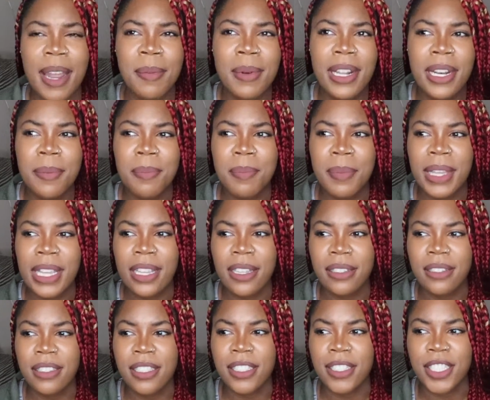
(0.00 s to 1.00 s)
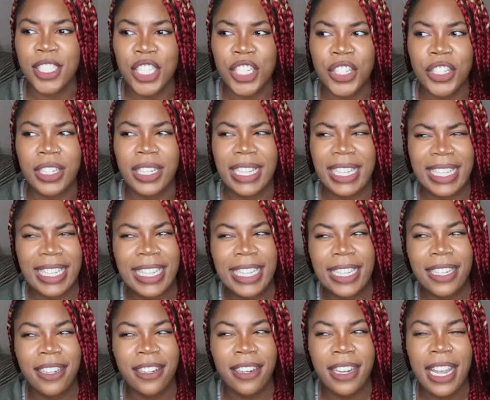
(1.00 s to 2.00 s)
I'm not a big dessert
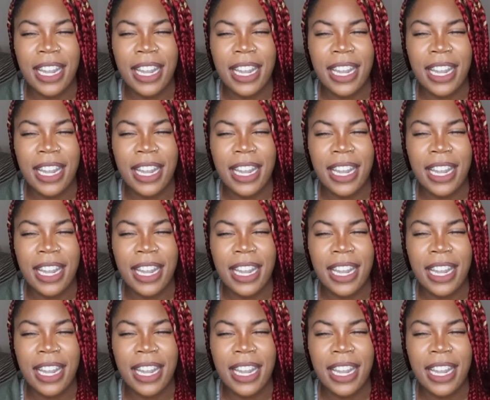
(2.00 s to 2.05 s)
eater.